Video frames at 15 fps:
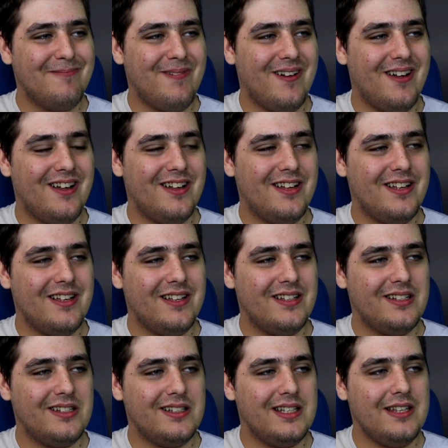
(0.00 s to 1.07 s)
But
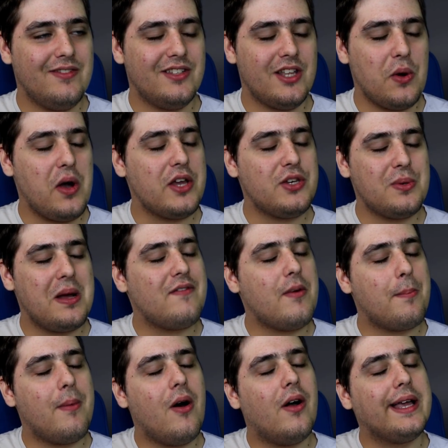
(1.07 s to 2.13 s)
even though I do have a
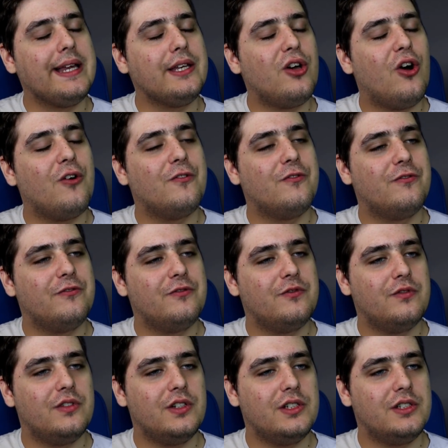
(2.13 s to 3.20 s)
mind of
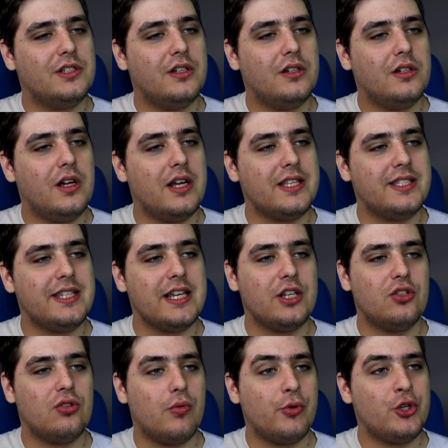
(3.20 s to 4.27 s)
a
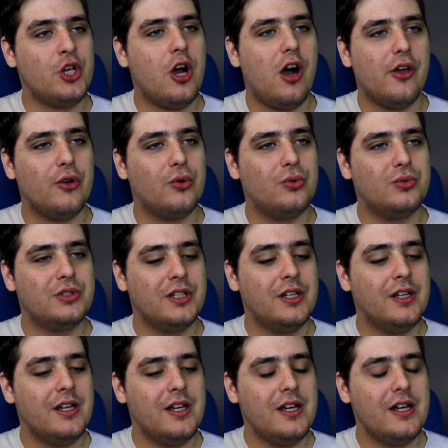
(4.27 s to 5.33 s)
six year old child,
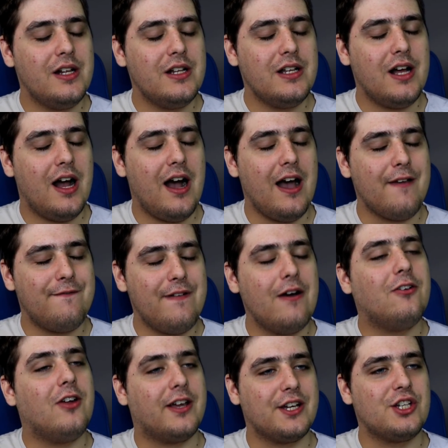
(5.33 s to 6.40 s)
I
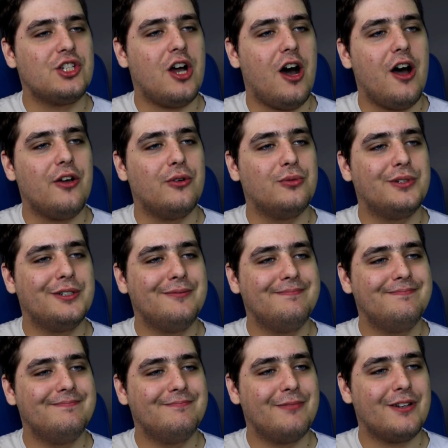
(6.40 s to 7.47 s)
felt like a child
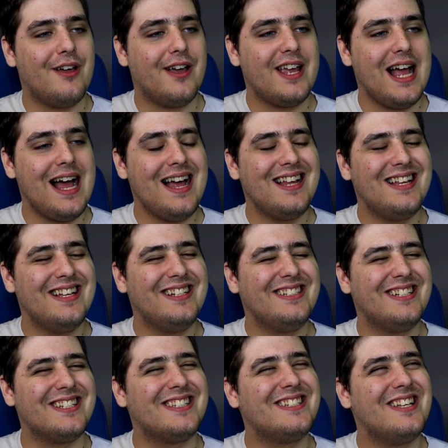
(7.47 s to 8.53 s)
when I
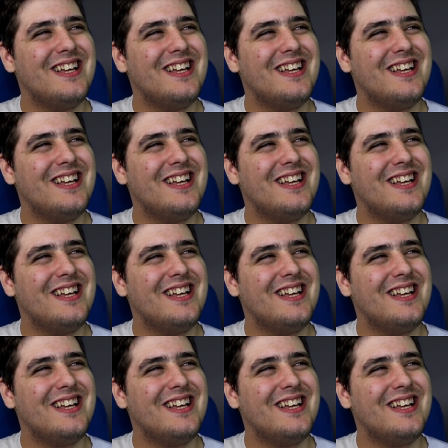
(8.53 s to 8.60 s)
just